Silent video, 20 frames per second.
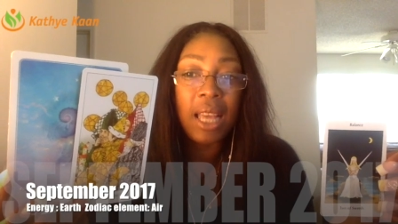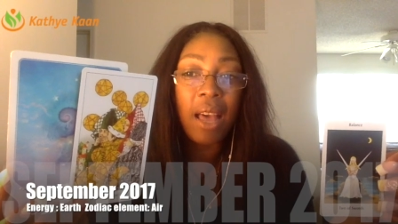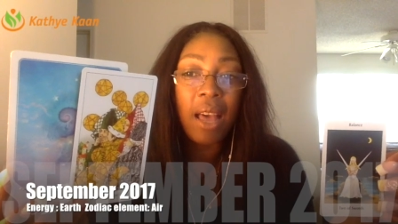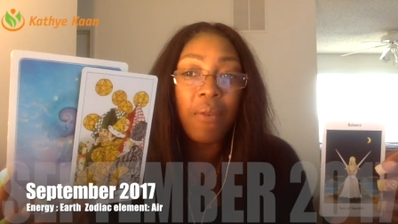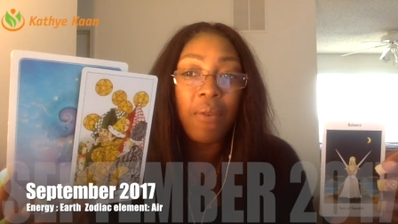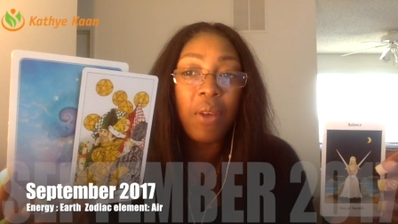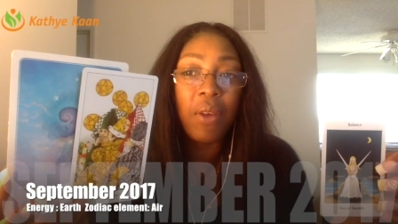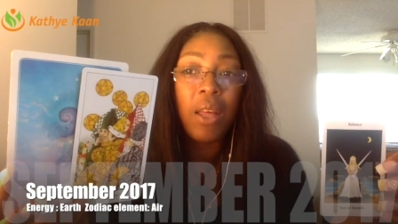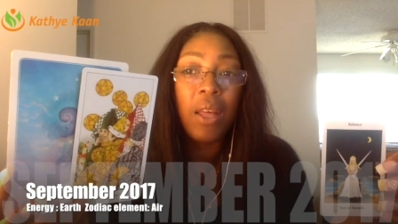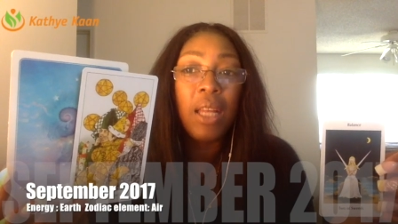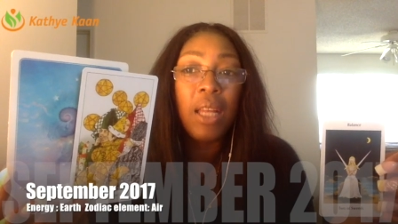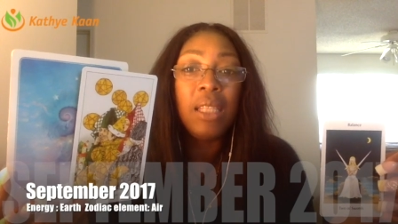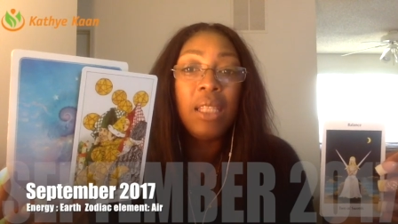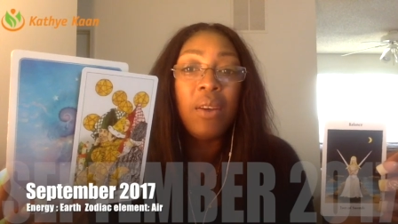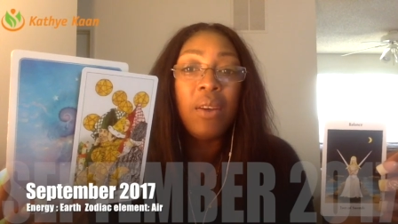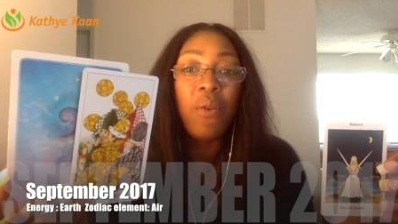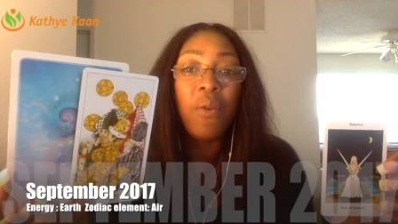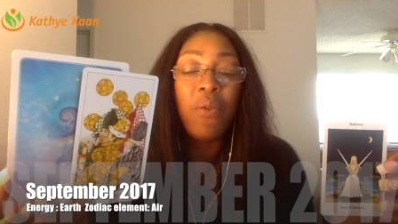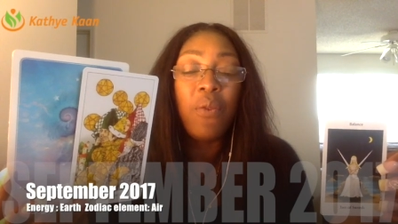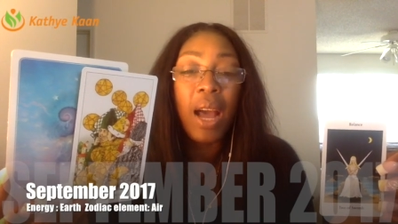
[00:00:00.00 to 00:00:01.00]
have
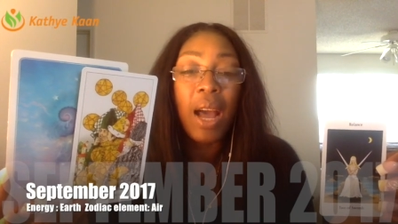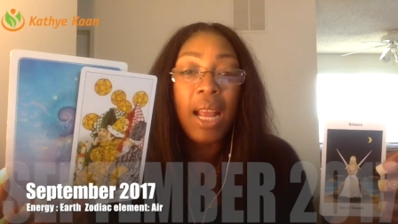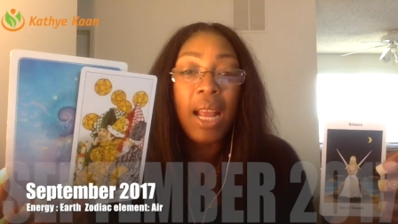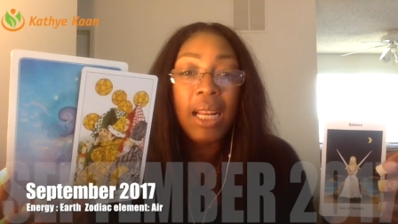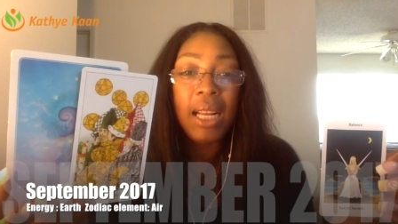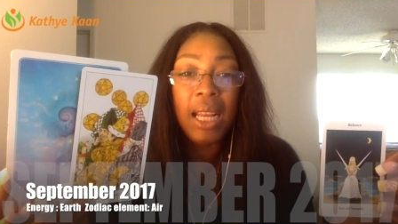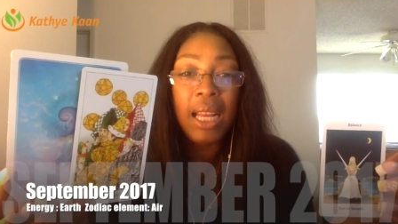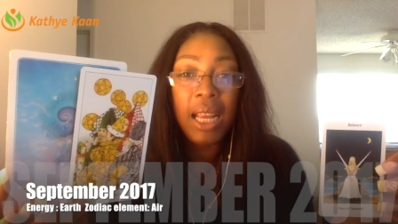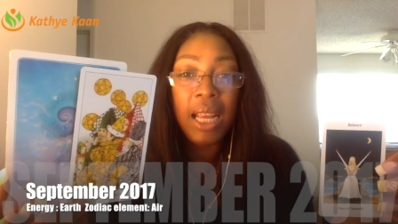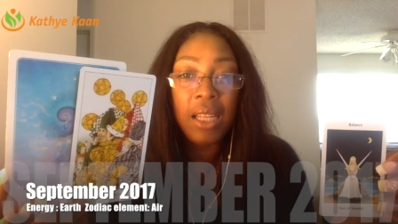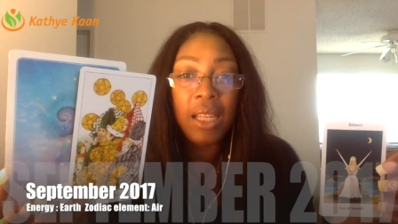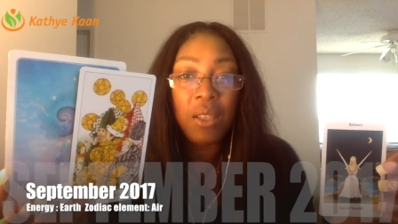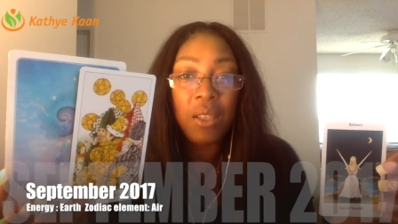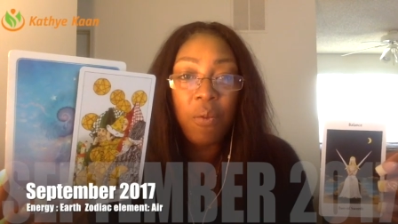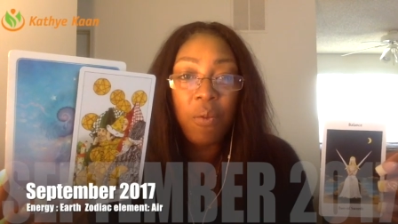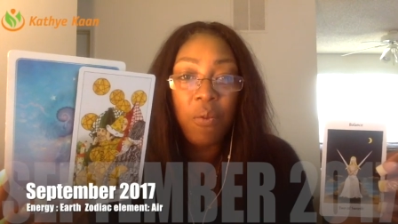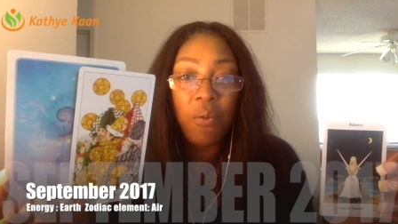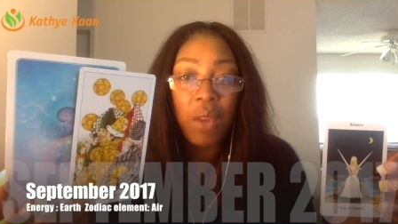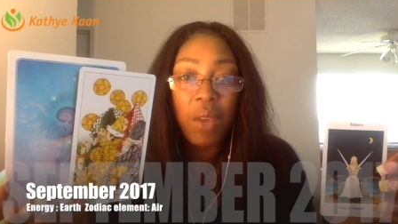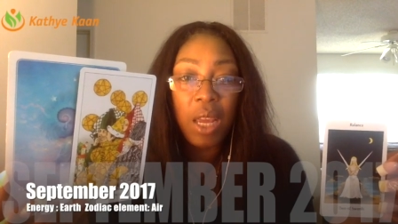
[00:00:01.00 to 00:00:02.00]
divinely
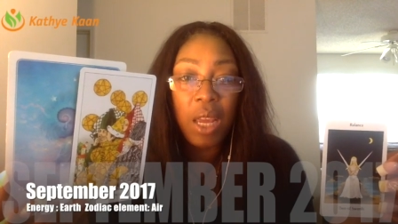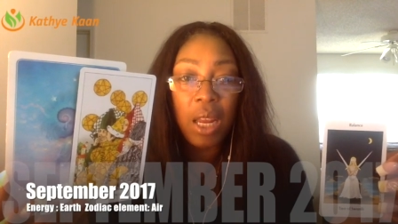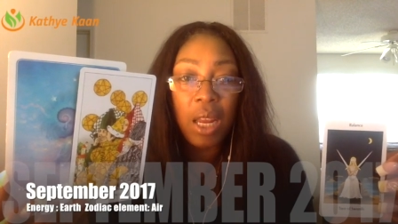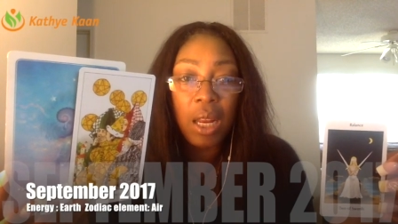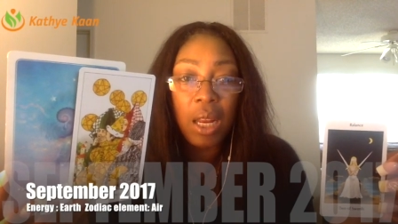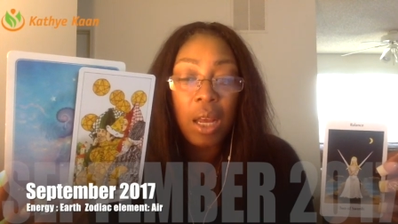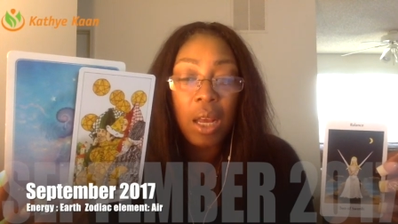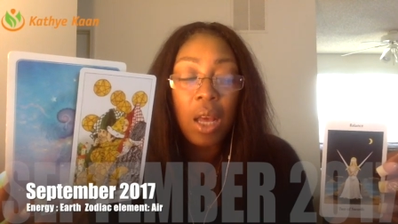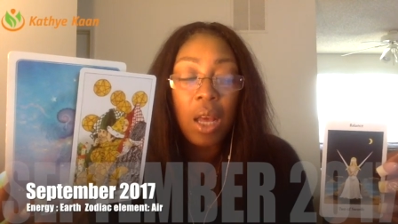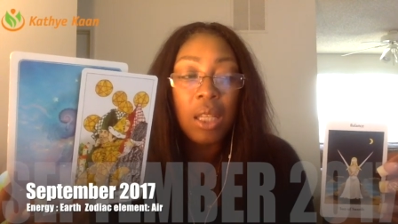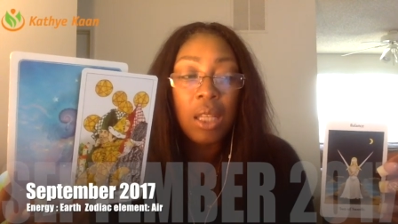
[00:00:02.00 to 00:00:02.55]
intervened.